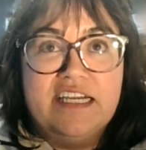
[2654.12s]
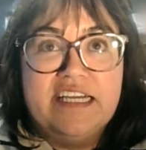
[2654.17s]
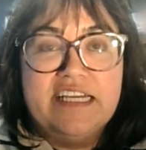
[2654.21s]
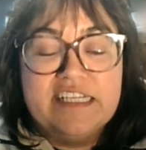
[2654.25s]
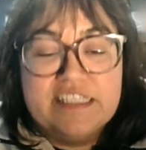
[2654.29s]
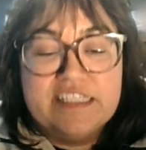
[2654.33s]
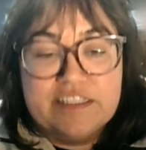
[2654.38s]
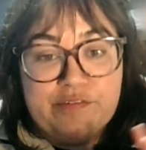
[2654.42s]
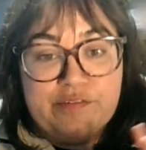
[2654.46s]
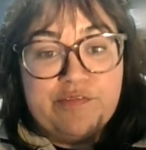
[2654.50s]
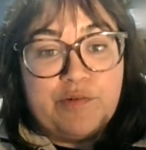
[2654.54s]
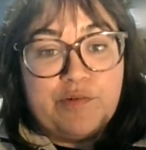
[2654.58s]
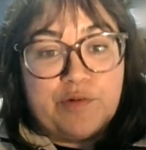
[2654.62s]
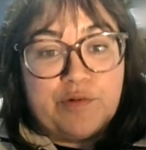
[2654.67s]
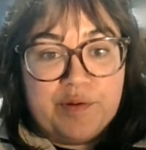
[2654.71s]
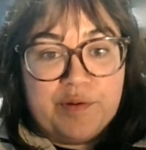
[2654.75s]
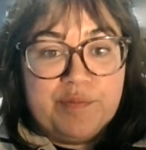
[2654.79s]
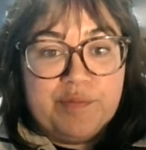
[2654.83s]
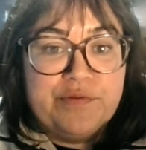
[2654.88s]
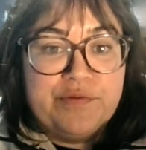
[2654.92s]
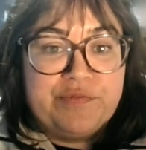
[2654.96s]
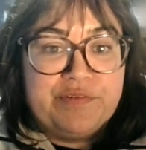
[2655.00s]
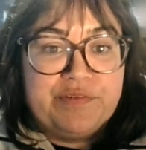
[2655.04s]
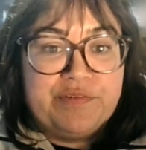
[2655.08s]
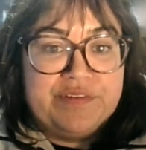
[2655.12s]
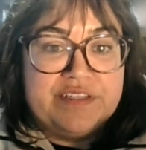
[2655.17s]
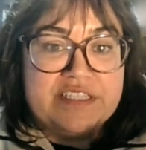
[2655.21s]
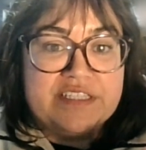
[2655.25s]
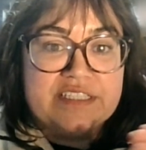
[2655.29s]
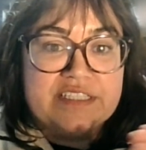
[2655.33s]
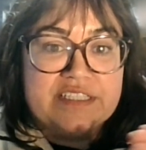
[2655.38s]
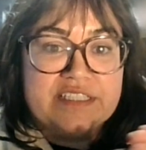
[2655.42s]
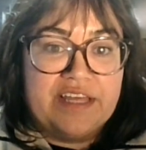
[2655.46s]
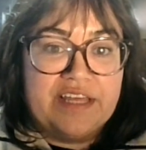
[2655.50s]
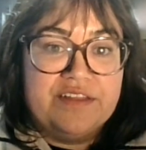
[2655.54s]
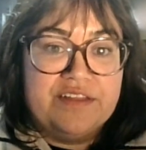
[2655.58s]
is affordable for the
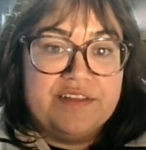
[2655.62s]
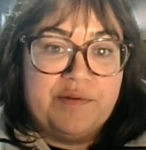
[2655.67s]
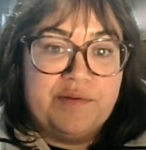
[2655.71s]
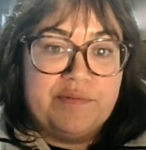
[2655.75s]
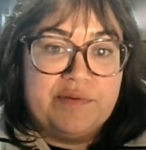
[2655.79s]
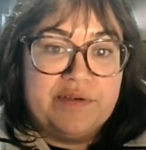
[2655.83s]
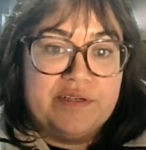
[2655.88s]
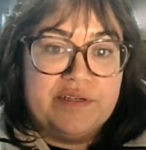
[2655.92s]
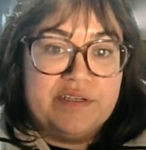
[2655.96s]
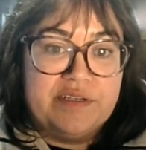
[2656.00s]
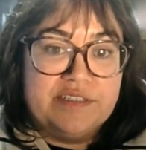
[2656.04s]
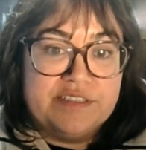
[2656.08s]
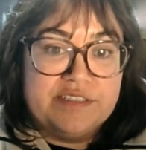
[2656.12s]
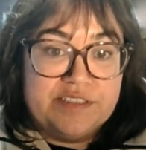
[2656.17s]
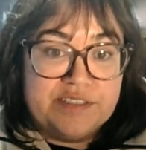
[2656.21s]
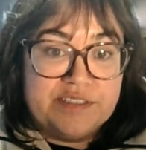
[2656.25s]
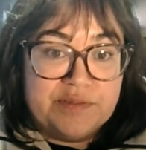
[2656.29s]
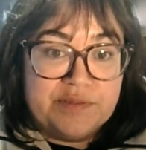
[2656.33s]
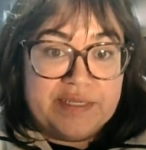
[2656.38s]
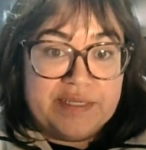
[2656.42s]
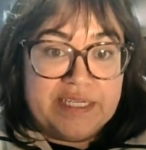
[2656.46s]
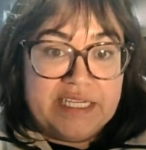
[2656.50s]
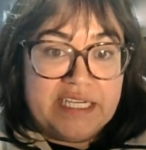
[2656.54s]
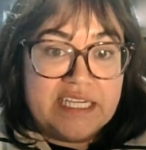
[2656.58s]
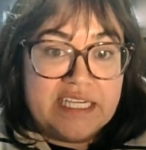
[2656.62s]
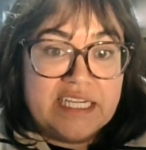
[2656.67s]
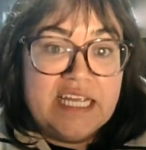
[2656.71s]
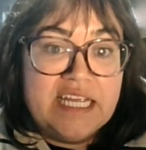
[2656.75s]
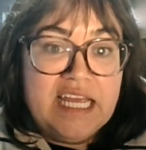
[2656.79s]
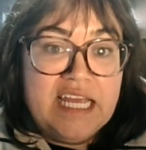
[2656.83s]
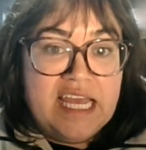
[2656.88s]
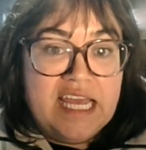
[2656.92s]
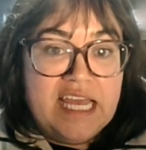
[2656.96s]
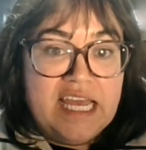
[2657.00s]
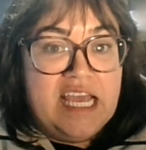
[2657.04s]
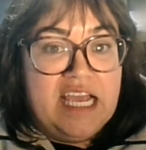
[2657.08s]
scale that we're doing.
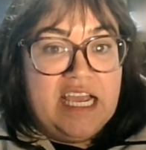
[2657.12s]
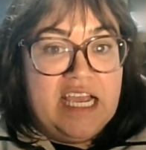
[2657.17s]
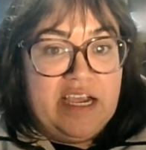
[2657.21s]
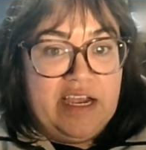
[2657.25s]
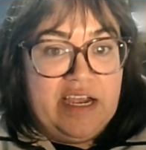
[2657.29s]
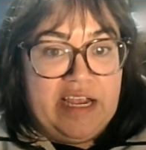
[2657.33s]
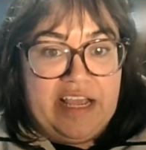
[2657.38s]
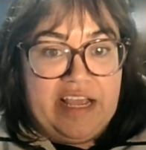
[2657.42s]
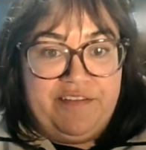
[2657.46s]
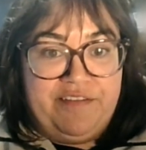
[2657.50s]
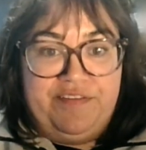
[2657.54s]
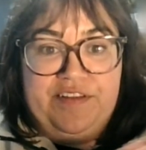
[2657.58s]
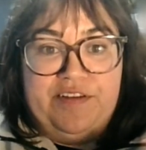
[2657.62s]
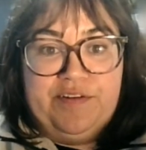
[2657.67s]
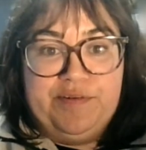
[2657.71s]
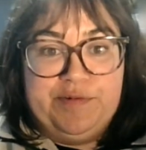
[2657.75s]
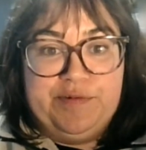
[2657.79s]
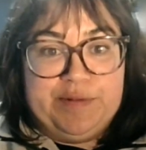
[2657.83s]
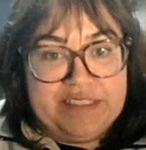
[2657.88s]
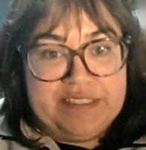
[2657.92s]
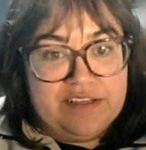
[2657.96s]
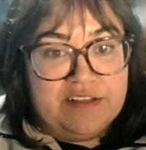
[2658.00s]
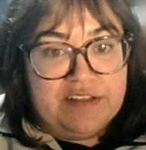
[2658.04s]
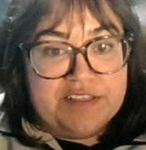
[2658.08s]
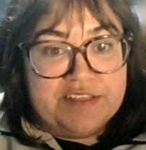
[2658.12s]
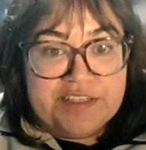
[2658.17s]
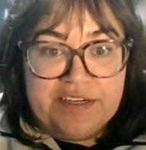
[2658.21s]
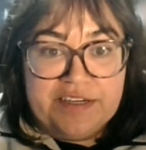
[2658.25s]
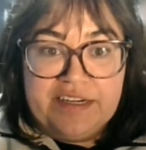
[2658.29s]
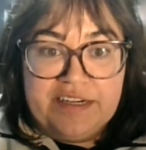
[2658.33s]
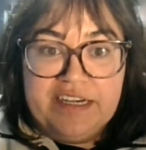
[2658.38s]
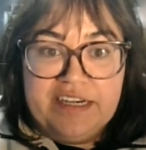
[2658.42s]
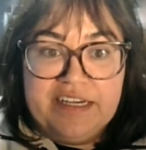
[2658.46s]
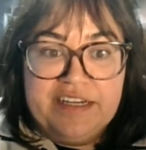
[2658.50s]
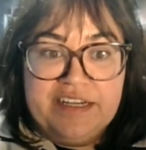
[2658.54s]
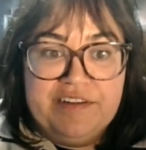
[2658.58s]
If there was an
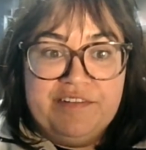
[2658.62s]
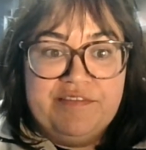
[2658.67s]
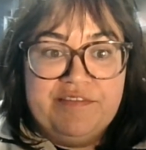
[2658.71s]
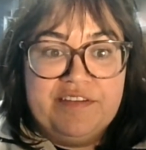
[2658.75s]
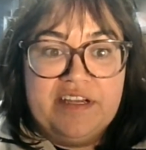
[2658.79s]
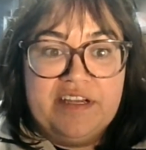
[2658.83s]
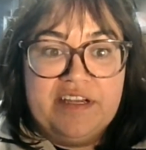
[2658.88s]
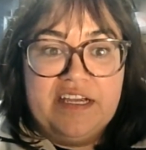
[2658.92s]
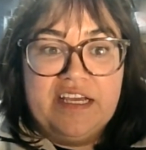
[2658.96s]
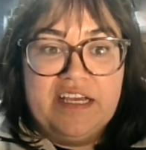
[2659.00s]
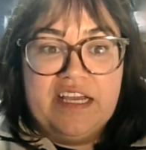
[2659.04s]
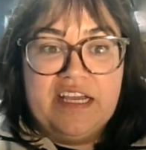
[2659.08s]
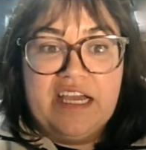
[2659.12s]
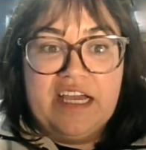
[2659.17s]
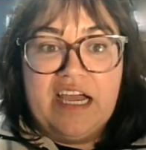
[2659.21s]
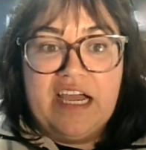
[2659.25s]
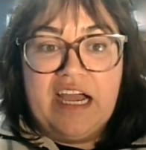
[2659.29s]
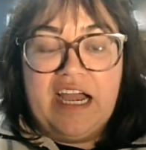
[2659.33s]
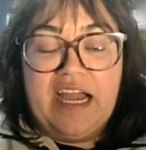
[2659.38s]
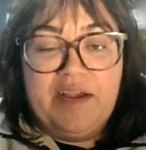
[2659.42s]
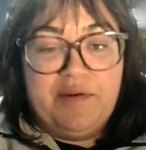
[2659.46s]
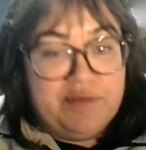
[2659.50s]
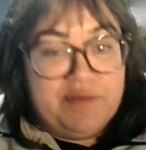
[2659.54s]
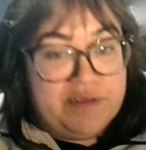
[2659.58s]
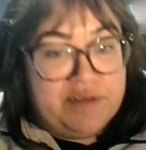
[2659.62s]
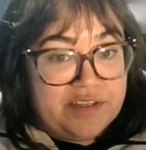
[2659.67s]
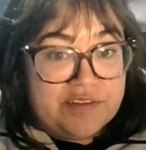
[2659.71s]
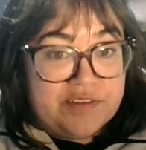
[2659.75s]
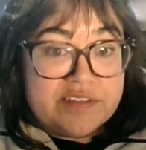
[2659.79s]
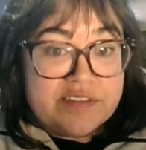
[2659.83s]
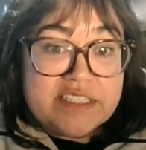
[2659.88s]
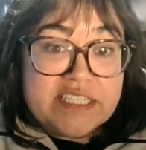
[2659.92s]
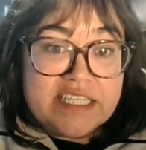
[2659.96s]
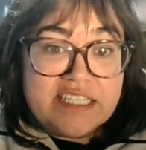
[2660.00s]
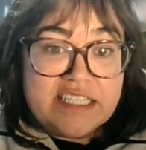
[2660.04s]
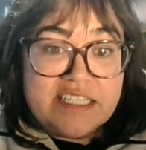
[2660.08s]
alternative, I would
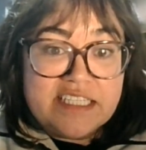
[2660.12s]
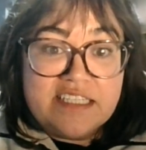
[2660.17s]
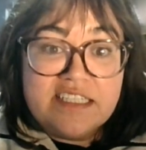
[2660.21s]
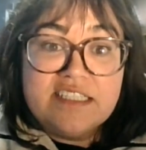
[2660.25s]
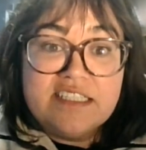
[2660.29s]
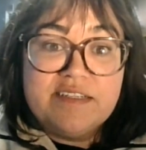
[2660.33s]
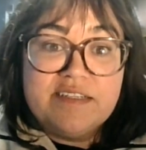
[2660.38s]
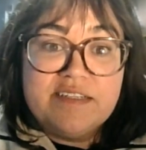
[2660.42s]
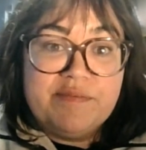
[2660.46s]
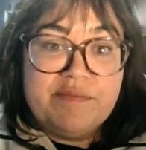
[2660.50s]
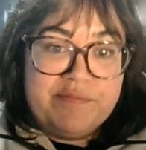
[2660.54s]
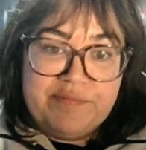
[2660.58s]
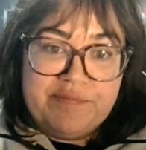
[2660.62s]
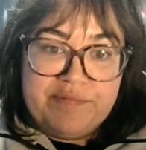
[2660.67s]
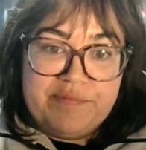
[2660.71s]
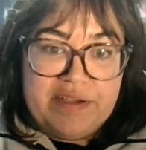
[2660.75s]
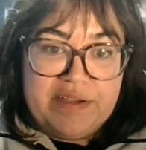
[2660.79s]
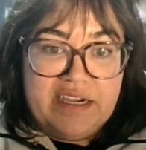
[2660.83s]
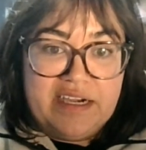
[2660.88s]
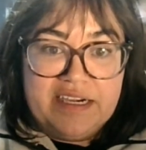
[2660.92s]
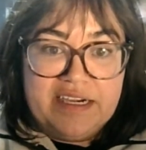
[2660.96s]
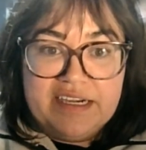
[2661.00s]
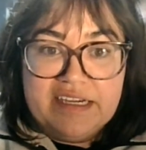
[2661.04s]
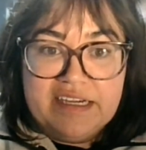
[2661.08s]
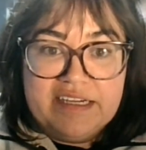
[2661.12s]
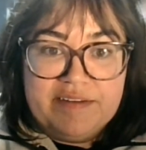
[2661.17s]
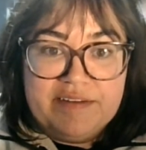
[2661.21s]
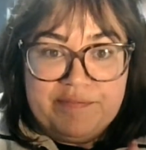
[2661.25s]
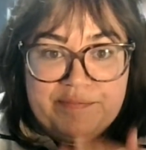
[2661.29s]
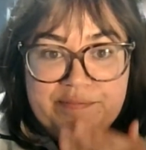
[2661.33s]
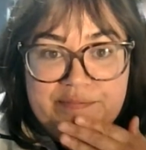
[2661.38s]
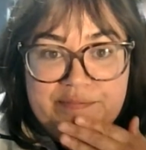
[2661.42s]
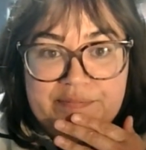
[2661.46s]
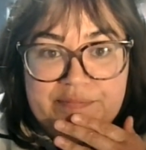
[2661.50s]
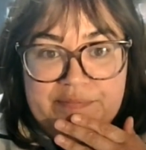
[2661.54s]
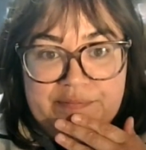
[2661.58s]
use it, but
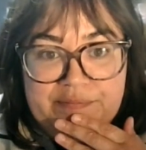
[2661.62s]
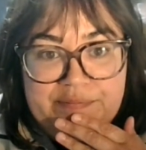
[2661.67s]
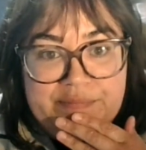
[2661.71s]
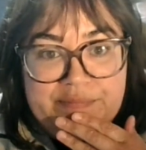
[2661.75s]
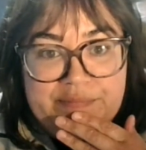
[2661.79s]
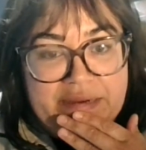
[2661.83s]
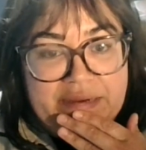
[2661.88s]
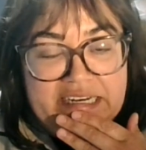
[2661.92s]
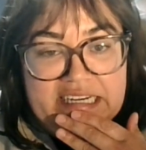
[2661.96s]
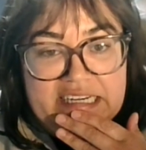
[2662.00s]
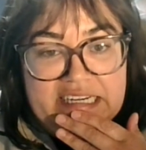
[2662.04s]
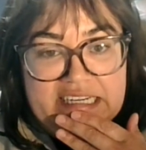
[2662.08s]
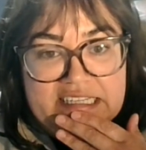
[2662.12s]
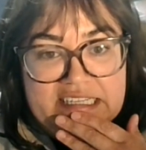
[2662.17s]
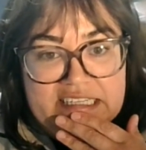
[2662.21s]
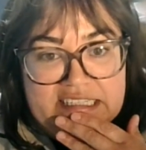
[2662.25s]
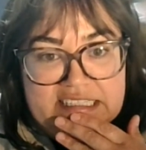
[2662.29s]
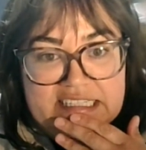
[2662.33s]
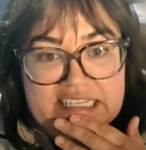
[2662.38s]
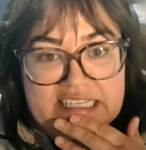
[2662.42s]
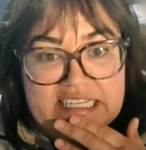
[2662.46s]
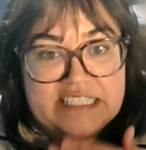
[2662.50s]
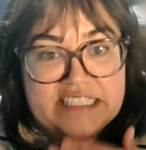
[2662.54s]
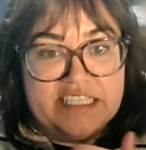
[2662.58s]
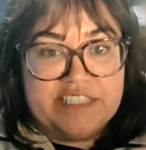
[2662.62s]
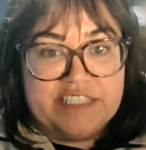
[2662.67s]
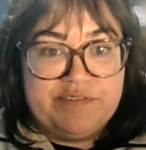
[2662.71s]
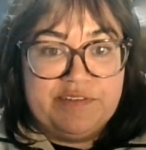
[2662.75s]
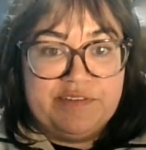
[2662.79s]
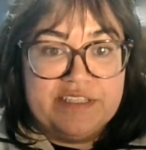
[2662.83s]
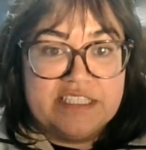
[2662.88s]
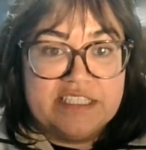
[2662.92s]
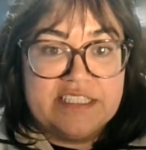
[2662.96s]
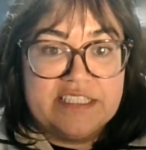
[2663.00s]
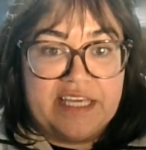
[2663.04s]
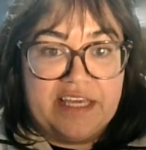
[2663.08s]
it doesn't exist
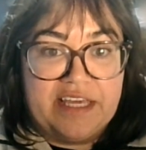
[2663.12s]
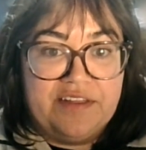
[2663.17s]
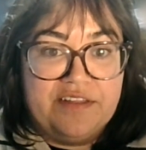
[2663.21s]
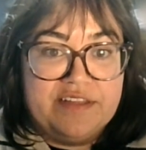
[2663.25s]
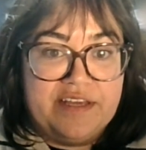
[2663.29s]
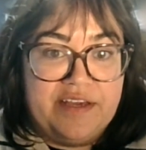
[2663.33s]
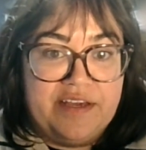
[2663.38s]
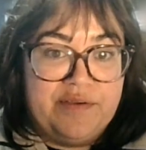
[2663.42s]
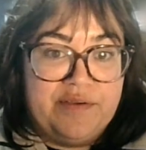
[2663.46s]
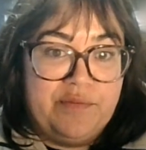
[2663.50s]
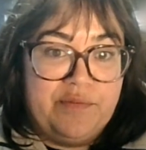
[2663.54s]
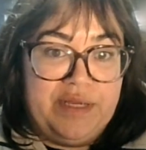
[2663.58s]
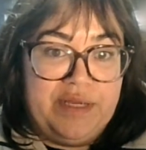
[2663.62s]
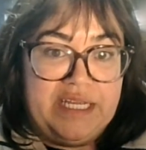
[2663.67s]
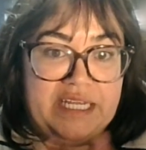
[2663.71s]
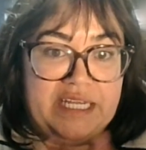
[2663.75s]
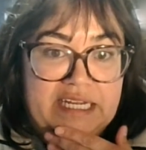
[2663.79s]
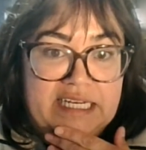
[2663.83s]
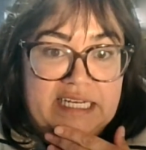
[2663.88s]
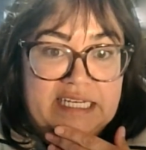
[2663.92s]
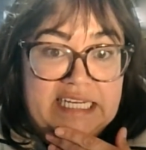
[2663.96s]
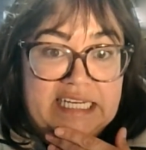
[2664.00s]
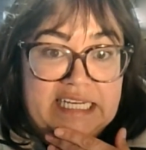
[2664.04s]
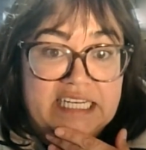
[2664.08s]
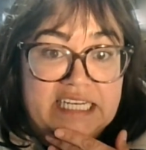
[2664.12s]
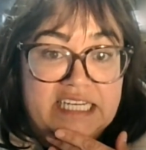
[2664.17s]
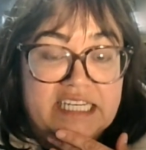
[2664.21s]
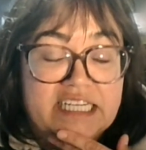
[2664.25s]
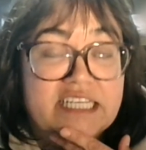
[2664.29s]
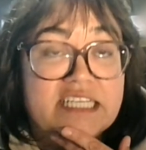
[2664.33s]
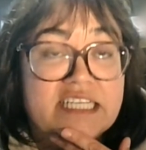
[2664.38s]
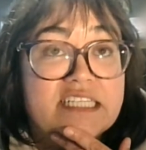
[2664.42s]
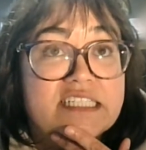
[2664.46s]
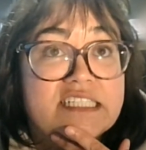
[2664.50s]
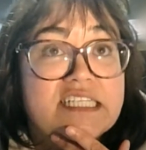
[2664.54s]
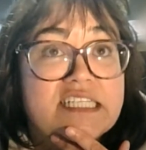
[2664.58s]
for the scale that we need
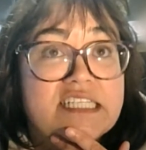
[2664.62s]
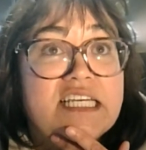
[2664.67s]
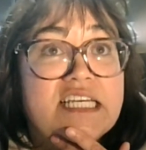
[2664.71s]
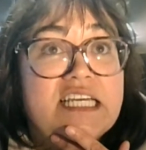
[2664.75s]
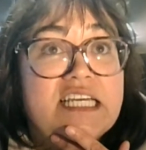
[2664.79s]
it.